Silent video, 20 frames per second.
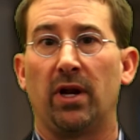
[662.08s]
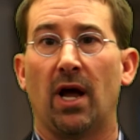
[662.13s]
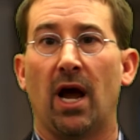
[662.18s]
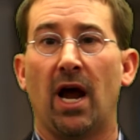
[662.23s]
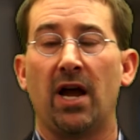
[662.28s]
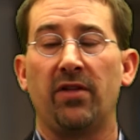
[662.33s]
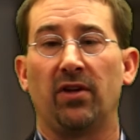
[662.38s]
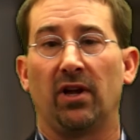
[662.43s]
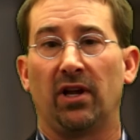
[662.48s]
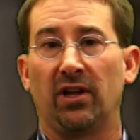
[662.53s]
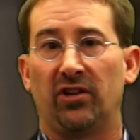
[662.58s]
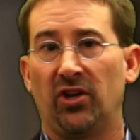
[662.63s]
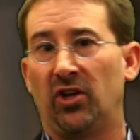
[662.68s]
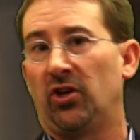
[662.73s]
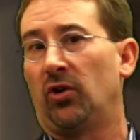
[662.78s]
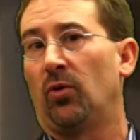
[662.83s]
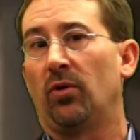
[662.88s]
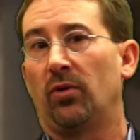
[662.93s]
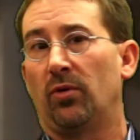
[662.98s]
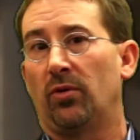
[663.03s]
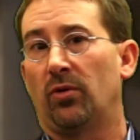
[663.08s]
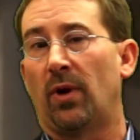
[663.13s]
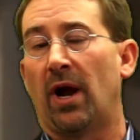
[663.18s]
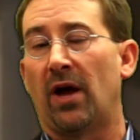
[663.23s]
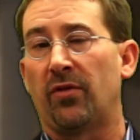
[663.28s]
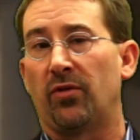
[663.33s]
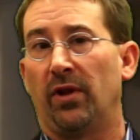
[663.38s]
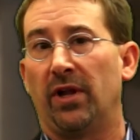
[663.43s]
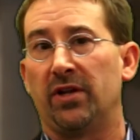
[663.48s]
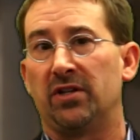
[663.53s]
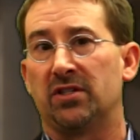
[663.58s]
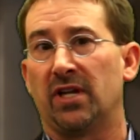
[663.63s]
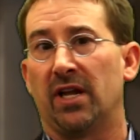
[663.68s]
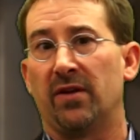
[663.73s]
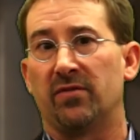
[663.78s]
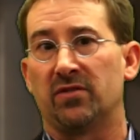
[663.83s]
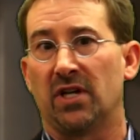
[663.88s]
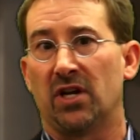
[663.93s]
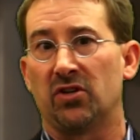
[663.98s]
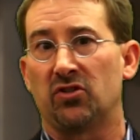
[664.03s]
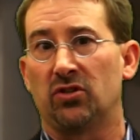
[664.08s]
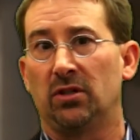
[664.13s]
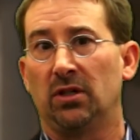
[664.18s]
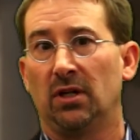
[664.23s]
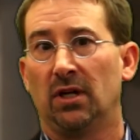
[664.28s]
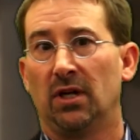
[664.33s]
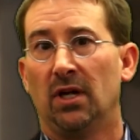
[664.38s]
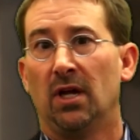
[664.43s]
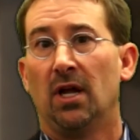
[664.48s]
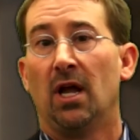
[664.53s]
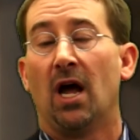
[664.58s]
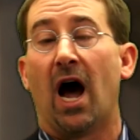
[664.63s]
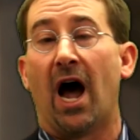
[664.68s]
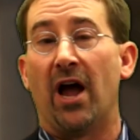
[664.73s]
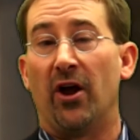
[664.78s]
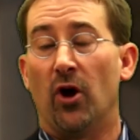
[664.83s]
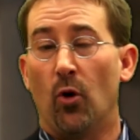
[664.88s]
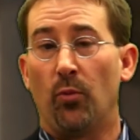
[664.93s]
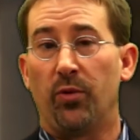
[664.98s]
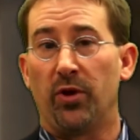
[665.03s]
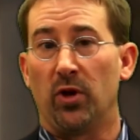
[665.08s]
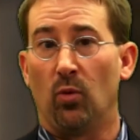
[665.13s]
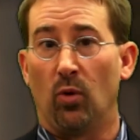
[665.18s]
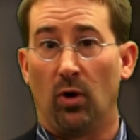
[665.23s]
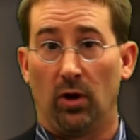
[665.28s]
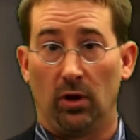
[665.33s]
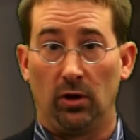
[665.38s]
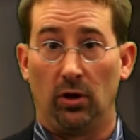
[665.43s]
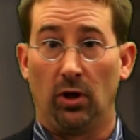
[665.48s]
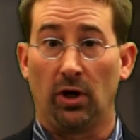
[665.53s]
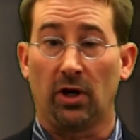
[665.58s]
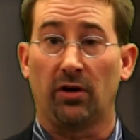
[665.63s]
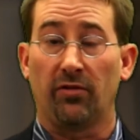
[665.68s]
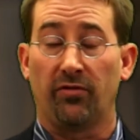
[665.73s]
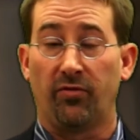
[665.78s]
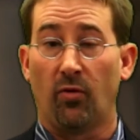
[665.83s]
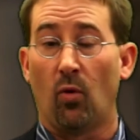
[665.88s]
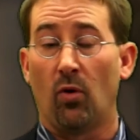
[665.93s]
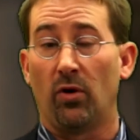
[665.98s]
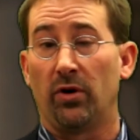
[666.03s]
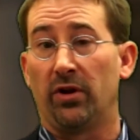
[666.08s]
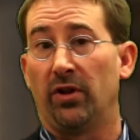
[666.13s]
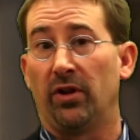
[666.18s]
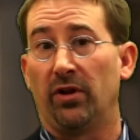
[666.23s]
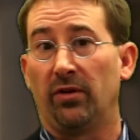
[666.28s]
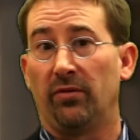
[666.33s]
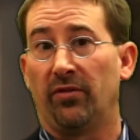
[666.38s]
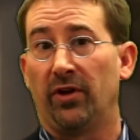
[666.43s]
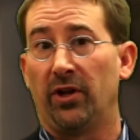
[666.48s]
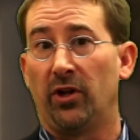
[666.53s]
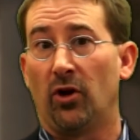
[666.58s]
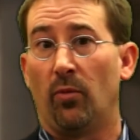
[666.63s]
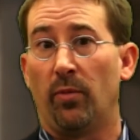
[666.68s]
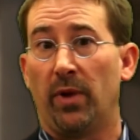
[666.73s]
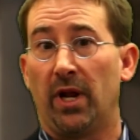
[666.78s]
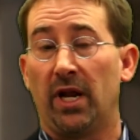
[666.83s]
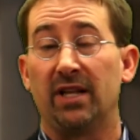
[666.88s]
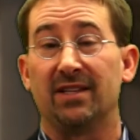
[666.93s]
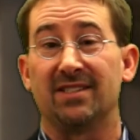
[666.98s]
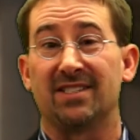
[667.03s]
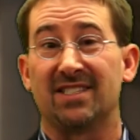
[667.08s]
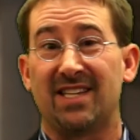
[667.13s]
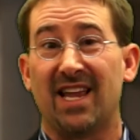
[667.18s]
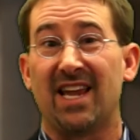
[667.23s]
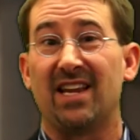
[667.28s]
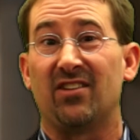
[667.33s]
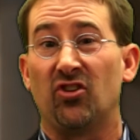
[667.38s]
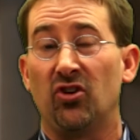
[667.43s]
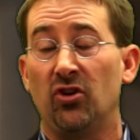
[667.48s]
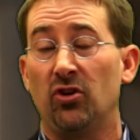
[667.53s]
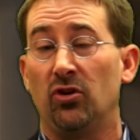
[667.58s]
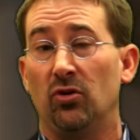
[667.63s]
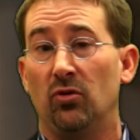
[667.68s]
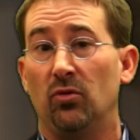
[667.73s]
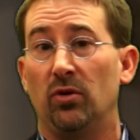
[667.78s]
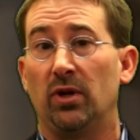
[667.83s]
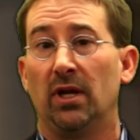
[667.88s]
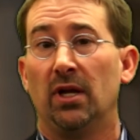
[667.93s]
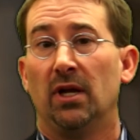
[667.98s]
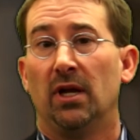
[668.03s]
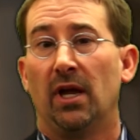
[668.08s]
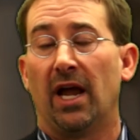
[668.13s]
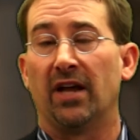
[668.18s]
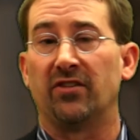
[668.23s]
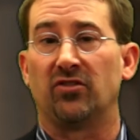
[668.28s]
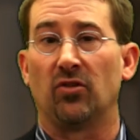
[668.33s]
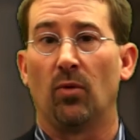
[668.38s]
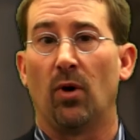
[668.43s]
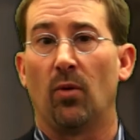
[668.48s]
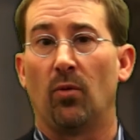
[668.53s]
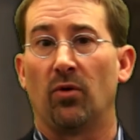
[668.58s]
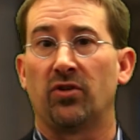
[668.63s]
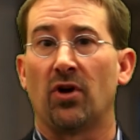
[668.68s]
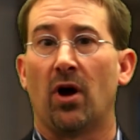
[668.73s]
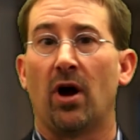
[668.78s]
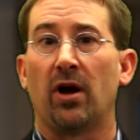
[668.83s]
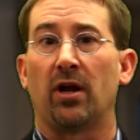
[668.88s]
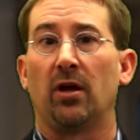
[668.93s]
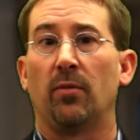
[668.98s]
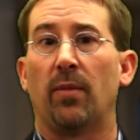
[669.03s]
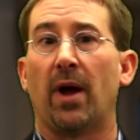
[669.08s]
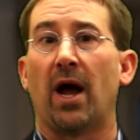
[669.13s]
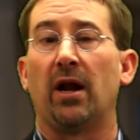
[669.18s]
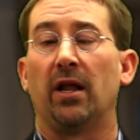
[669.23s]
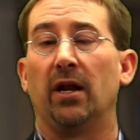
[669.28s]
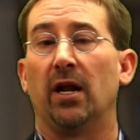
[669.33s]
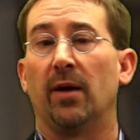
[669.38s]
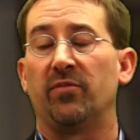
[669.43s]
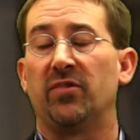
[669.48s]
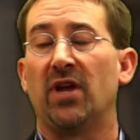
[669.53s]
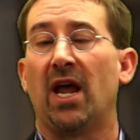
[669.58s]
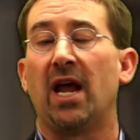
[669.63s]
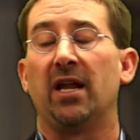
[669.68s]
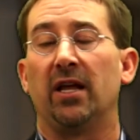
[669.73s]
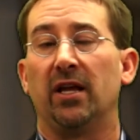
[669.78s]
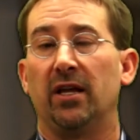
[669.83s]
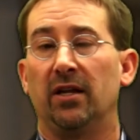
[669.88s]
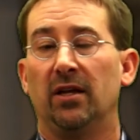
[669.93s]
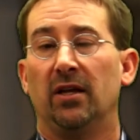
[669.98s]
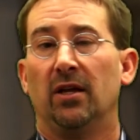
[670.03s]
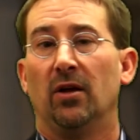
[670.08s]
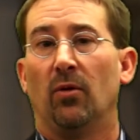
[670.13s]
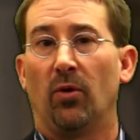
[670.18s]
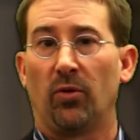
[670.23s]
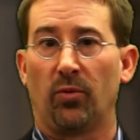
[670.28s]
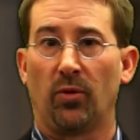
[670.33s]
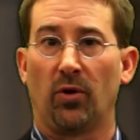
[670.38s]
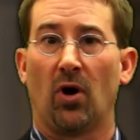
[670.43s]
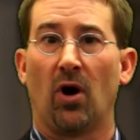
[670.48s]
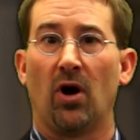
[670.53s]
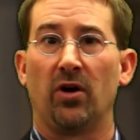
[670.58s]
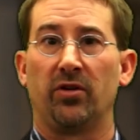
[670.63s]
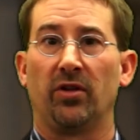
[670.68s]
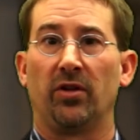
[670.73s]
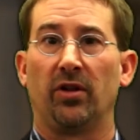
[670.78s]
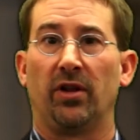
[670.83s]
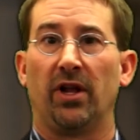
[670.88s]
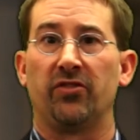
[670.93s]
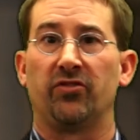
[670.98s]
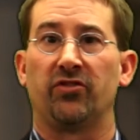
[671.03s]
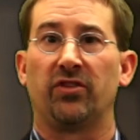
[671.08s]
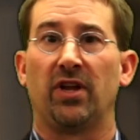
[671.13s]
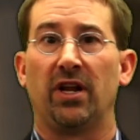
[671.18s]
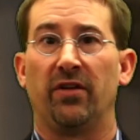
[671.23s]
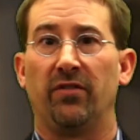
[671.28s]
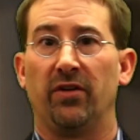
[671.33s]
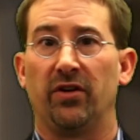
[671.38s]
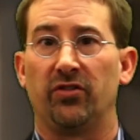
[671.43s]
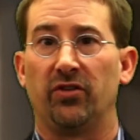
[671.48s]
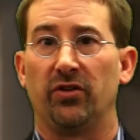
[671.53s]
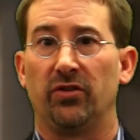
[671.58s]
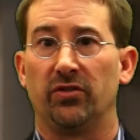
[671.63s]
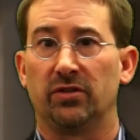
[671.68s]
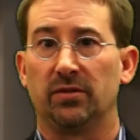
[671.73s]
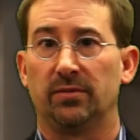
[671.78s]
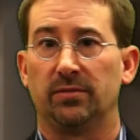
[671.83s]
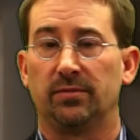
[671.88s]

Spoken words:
9th and continuing throughout the legislative session. I hope you will look forward to the Video Minute and stay tuned as to what we're talking about and updated with regard to the legislative issues.